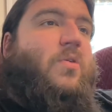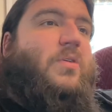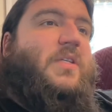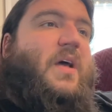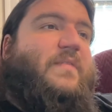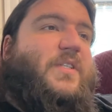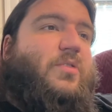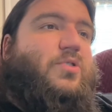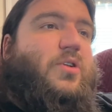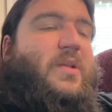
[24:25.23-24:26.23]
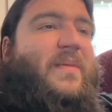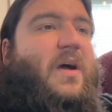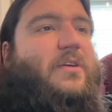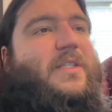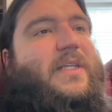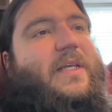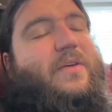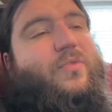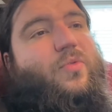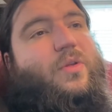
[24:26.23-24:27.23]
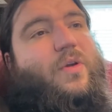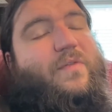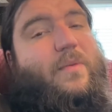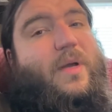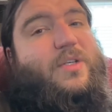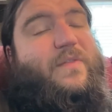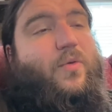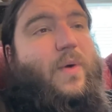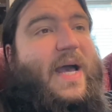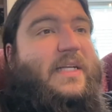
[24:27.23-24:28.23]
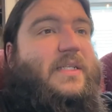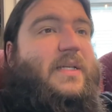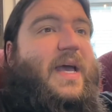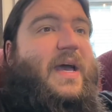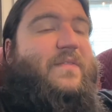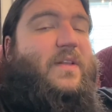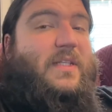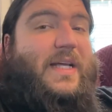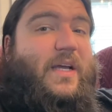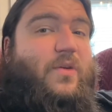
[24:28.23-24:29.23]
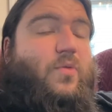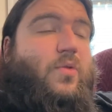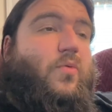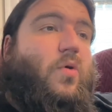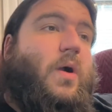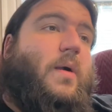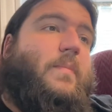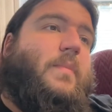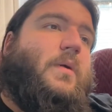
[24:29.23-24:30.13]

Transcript: or soft social democracy that ruled over much of the West after the Second World War.